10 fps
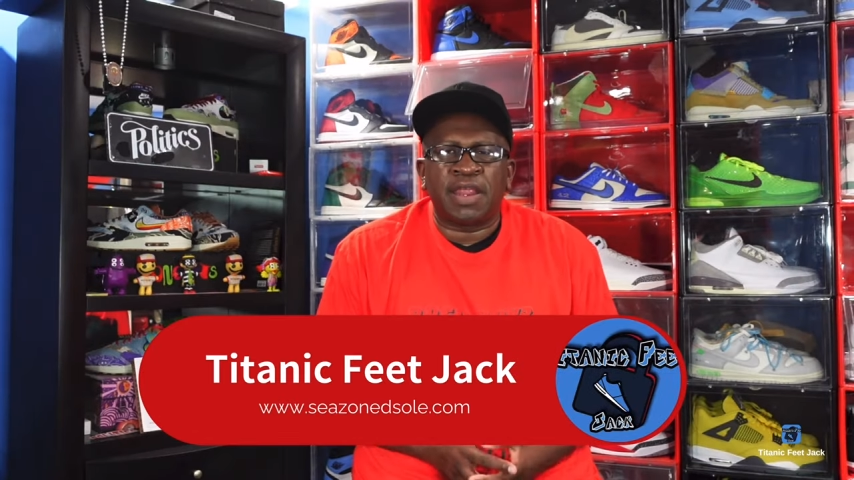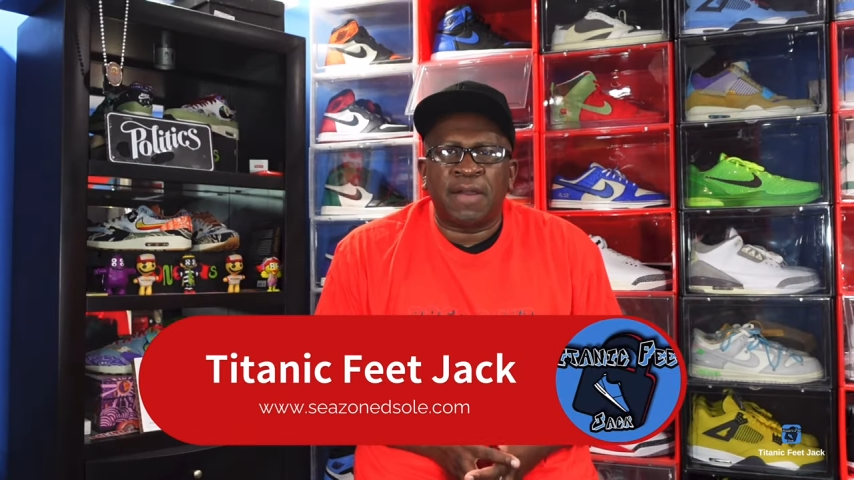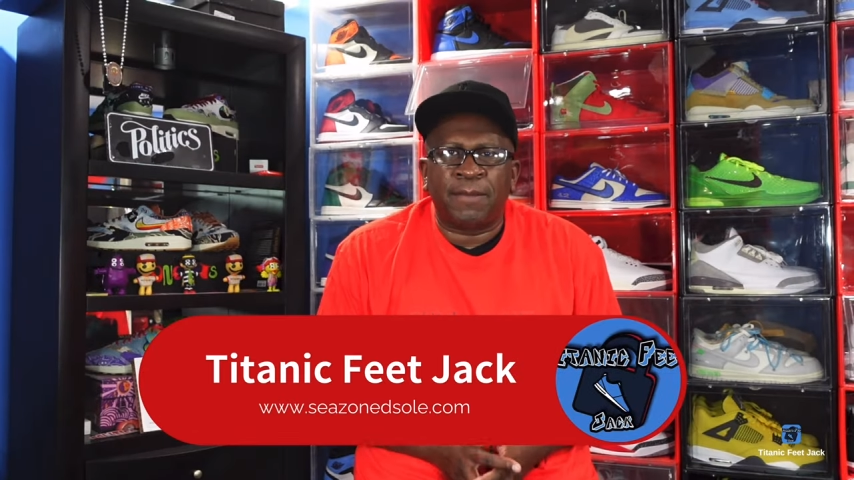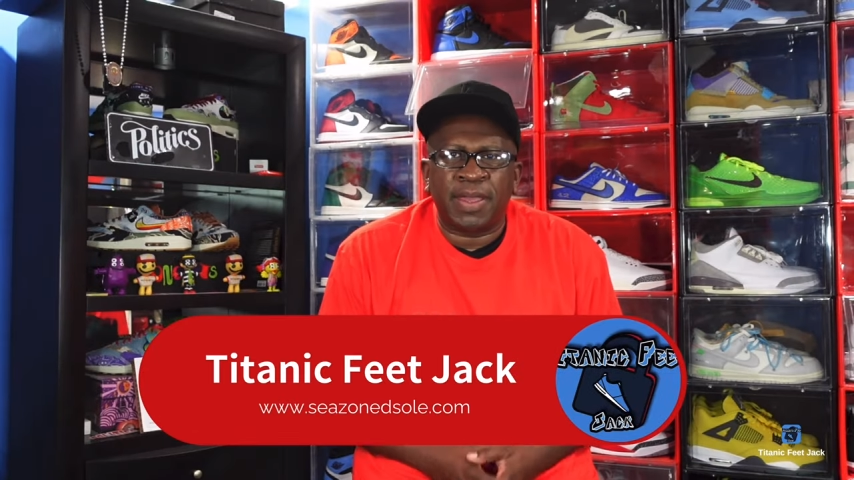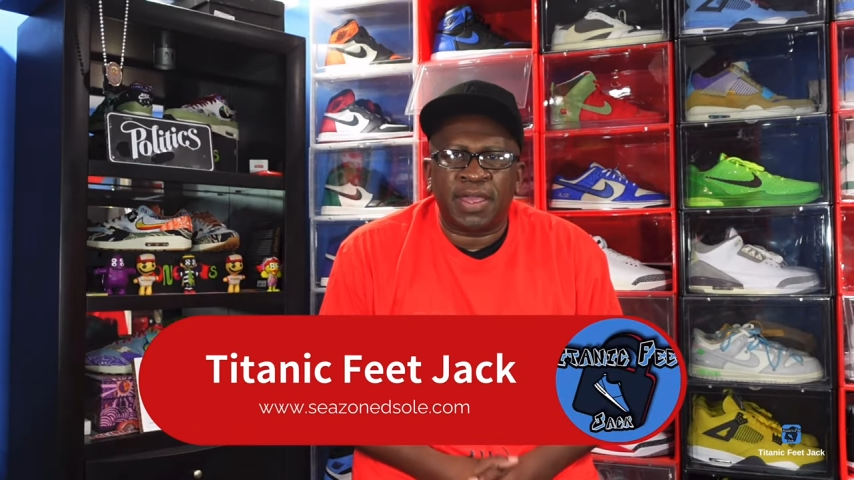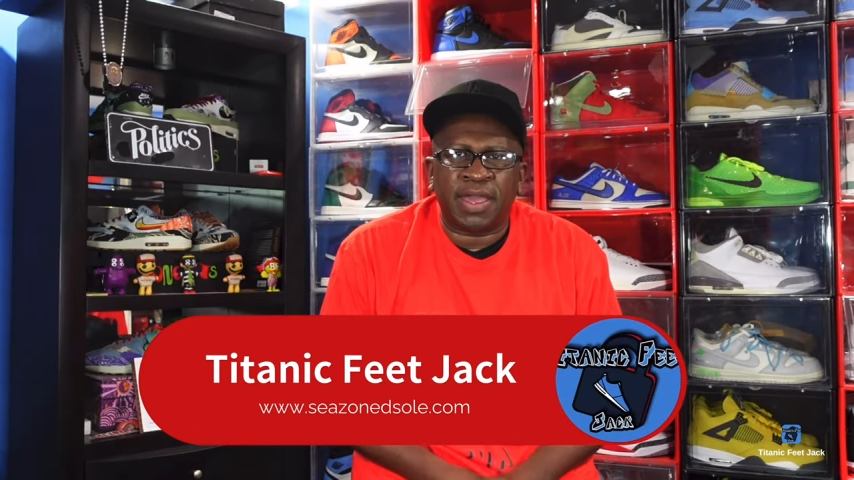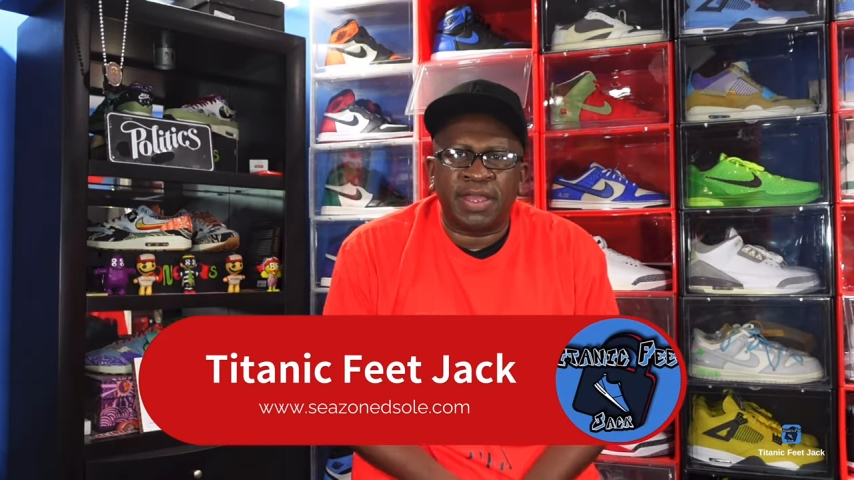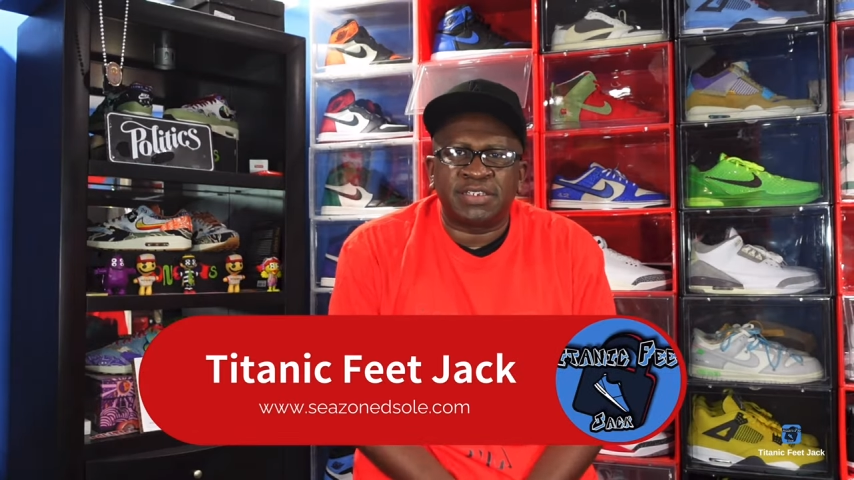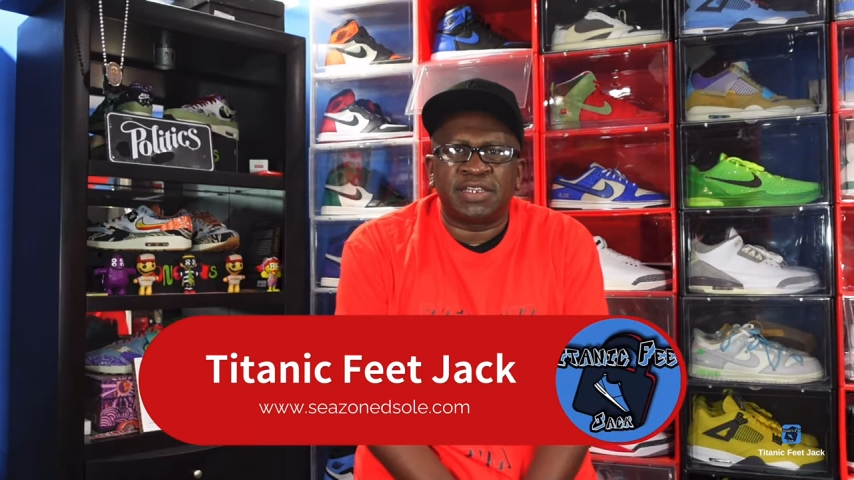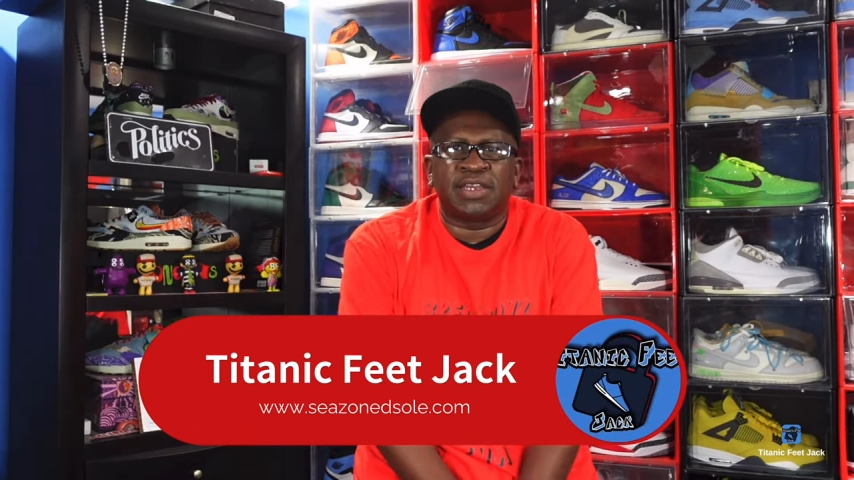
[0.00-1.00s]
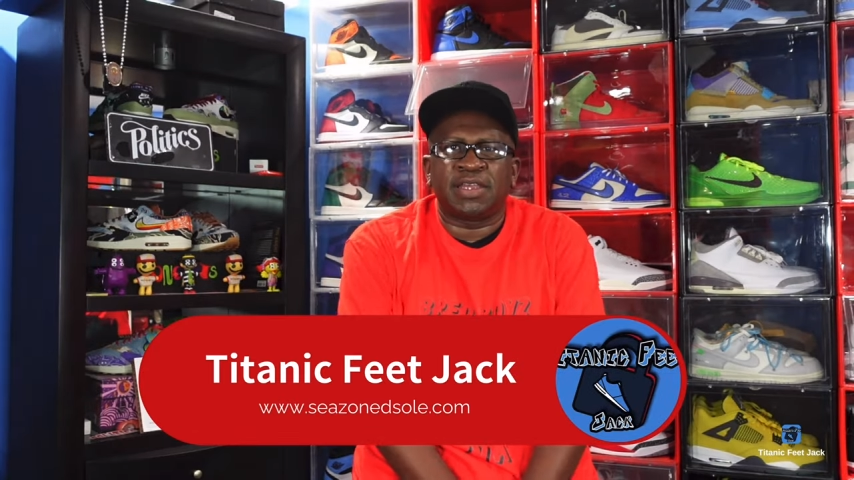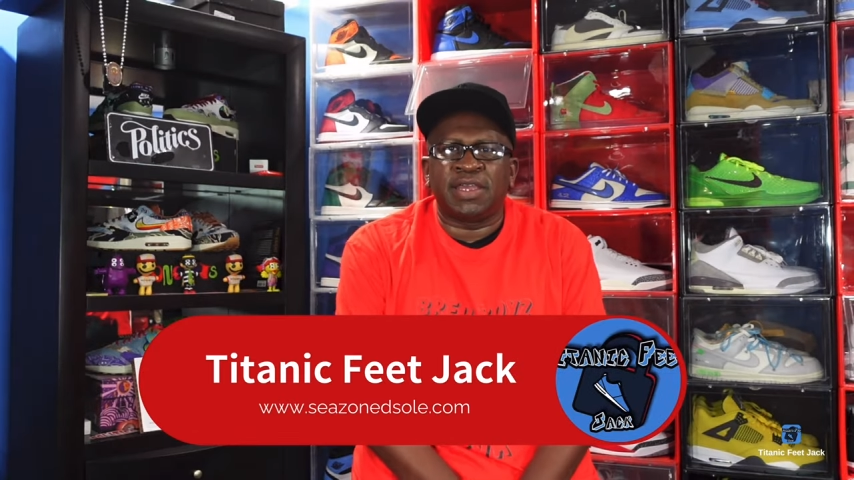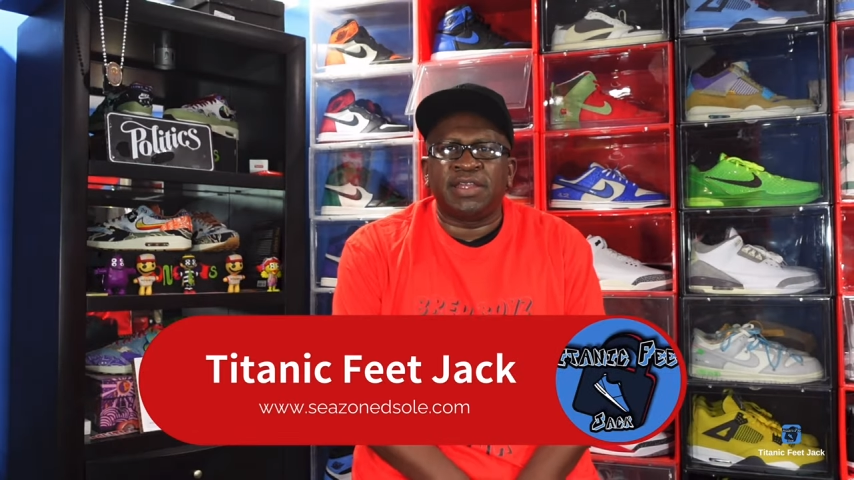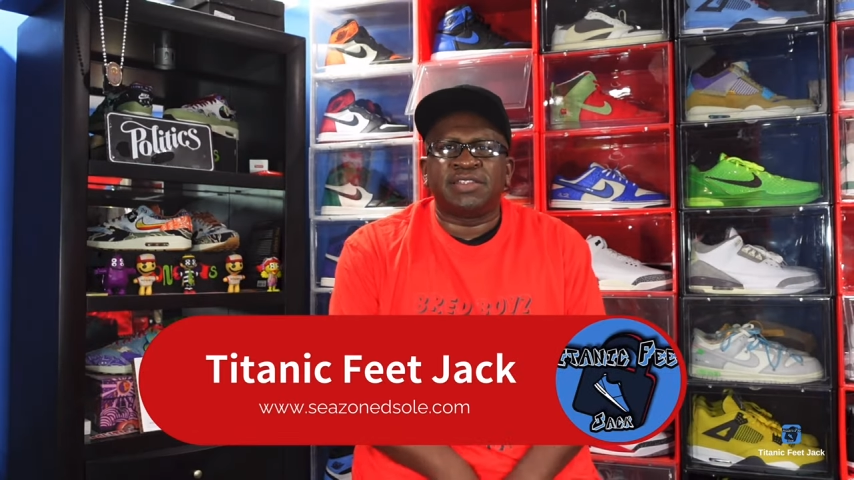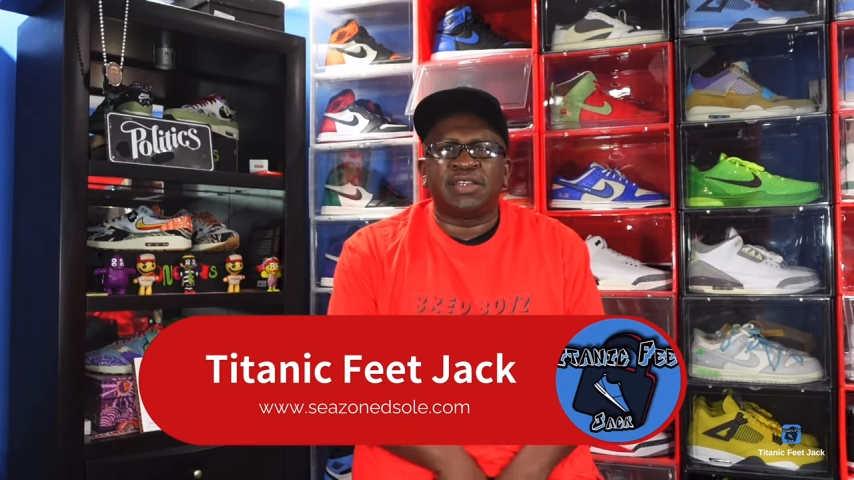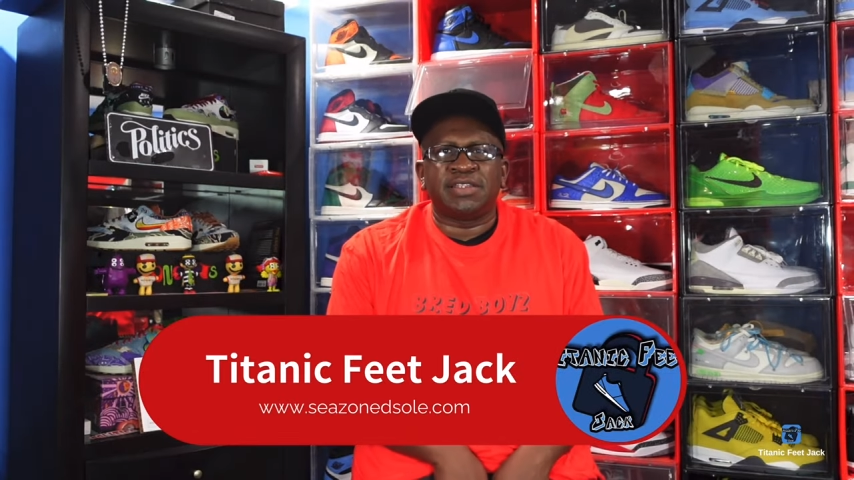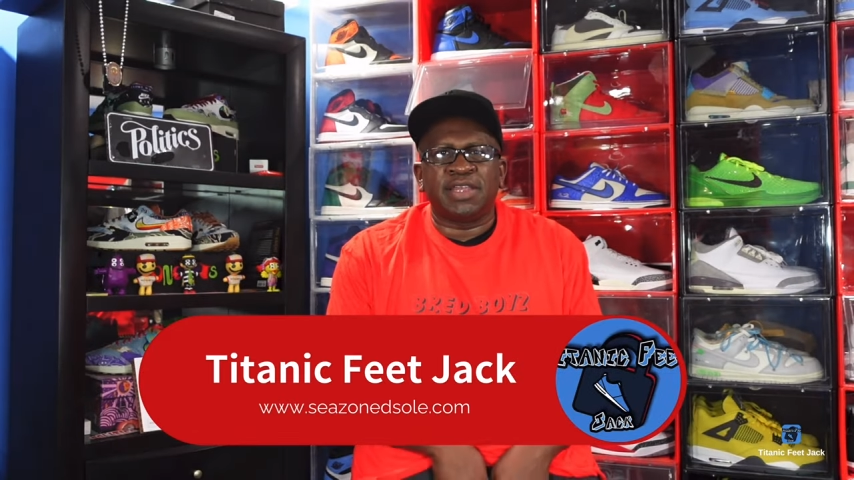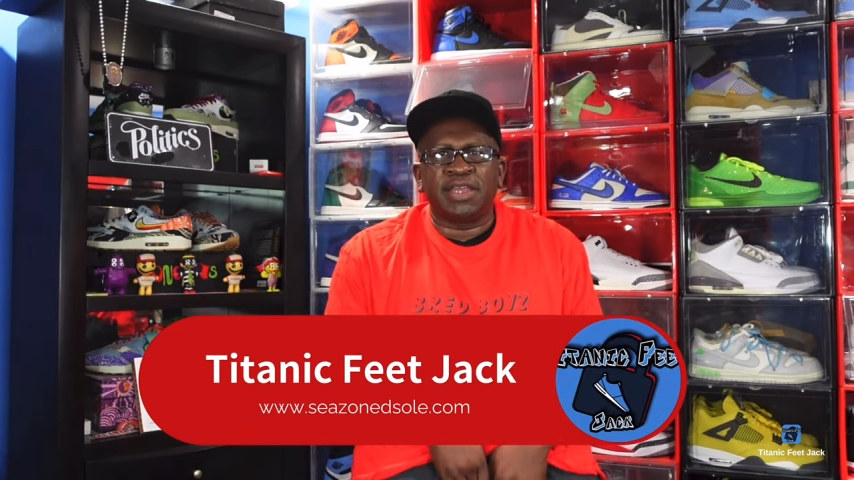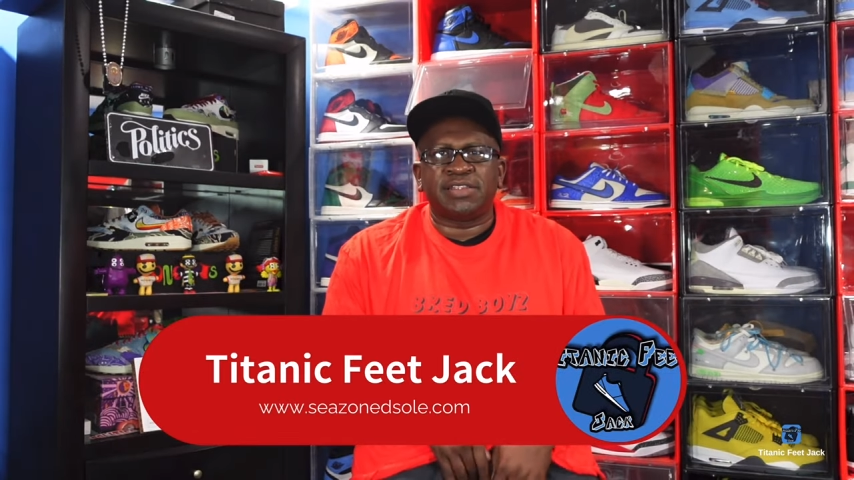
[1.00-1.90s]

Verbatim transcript: I'm back at you again today.